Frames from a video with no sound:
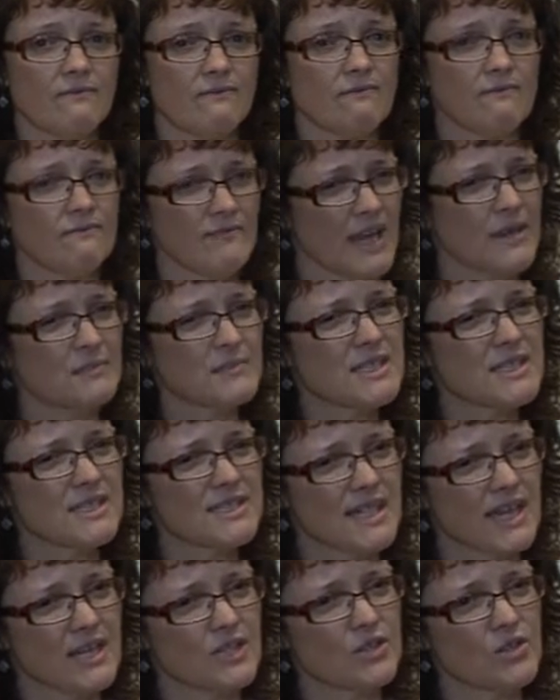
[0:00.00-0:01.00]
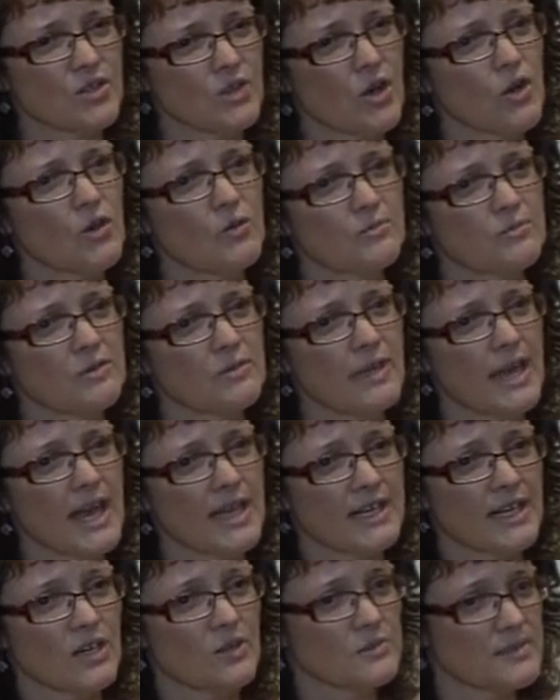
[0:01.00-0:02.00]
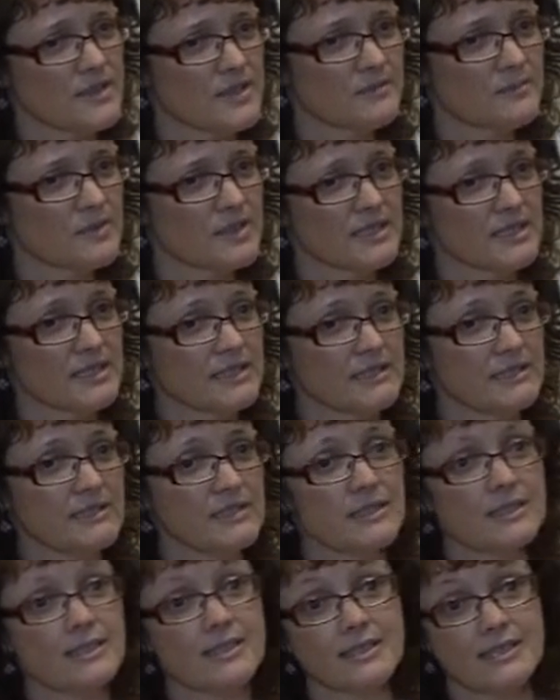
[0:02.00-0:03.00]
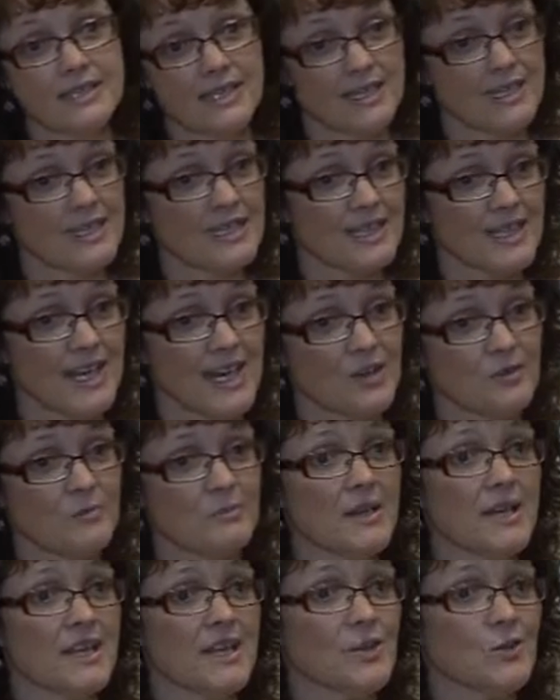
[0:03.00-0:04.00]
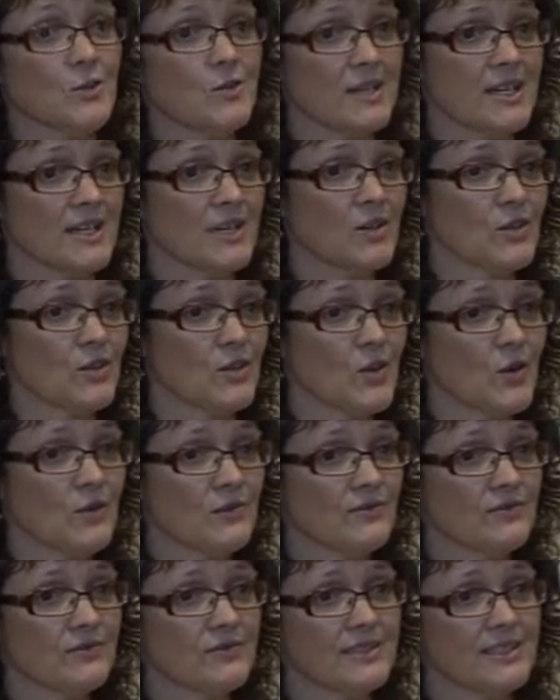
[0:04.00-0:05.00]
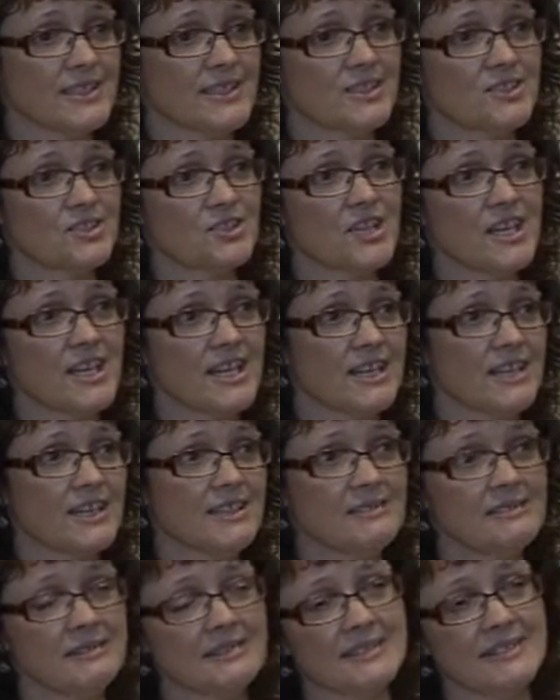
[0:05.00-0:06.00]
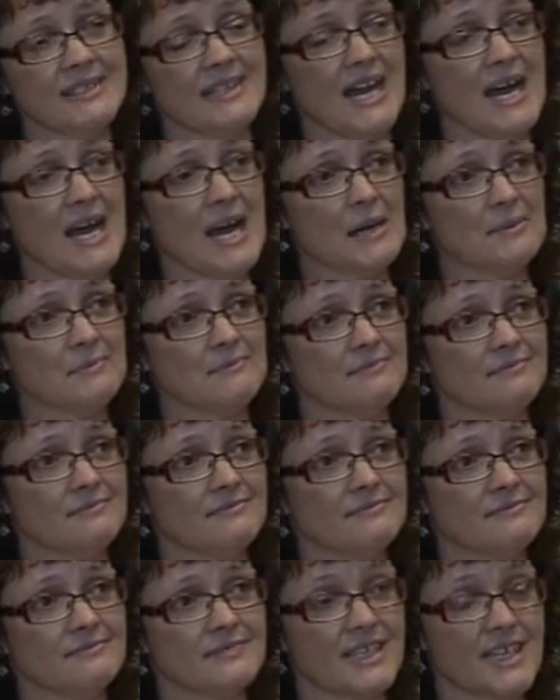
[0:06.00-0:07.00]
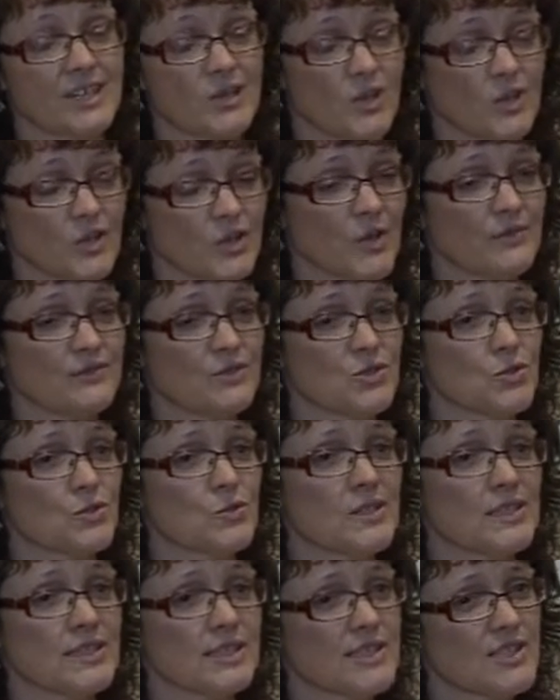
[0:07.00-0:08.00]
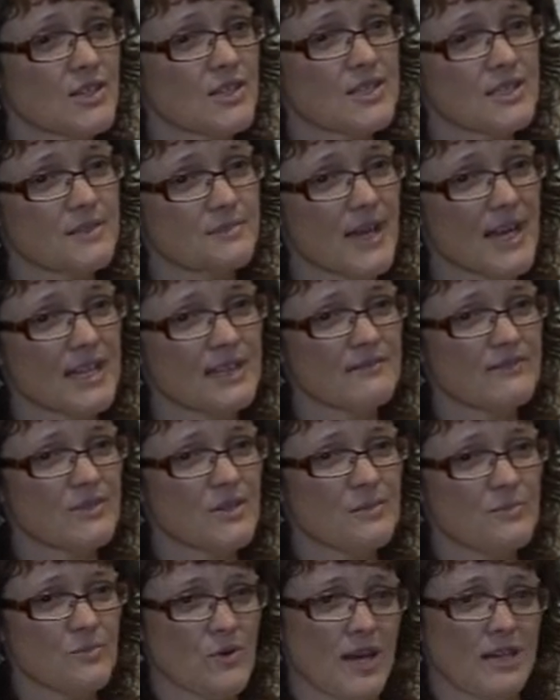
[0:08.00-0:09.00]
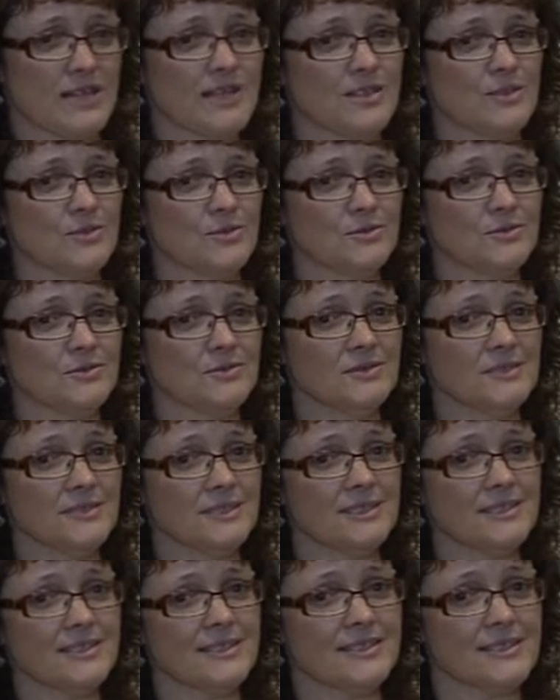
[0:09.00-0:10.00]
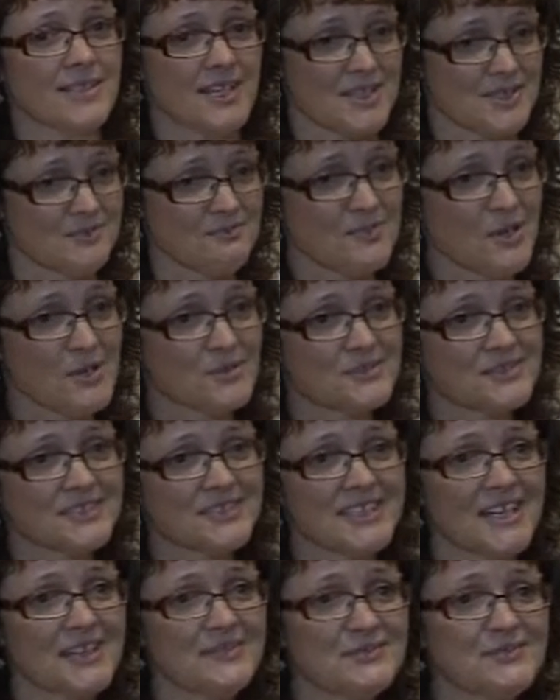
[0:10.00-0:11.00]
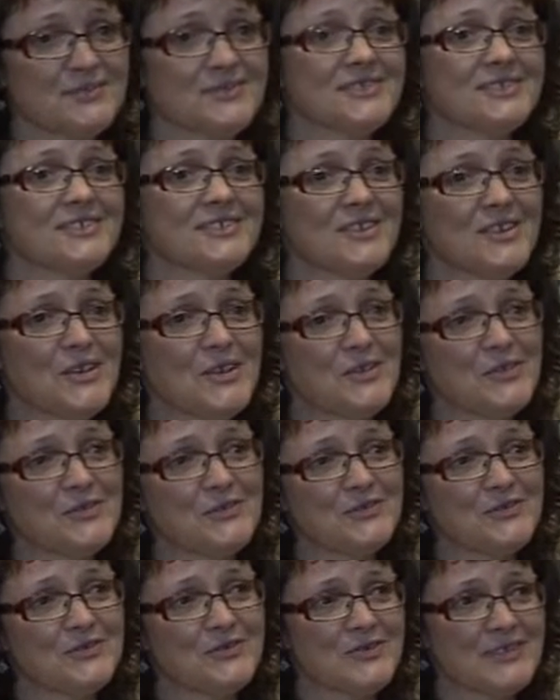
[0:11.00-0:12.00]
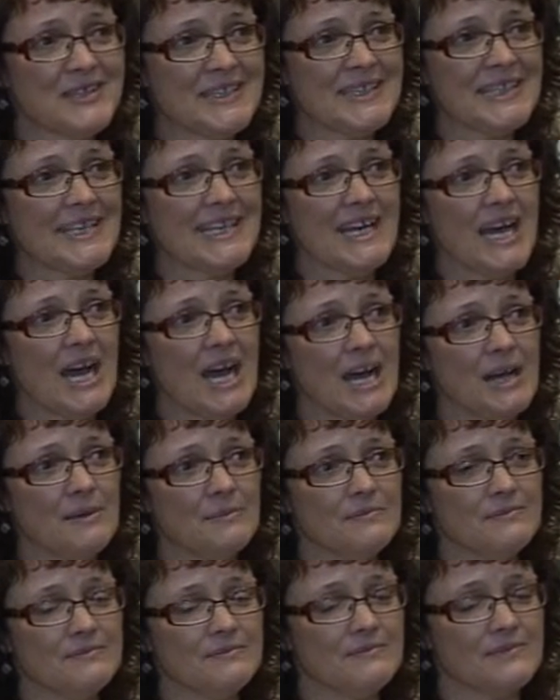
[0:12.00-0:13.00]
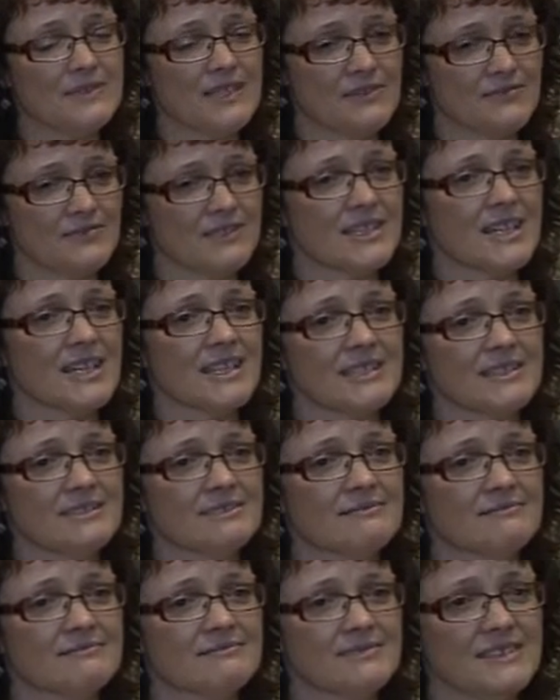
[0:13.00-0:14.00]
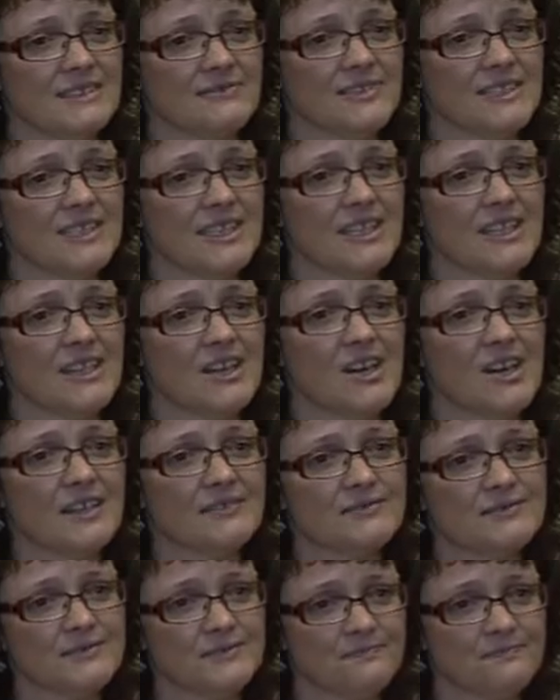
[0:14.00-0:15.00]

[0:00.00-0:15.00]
families how to cope, how to help somebody get in and out of bed or get on and off a chair, get on and off a toilet. So it's about the very practical nuts and bolts stuff of everyday life.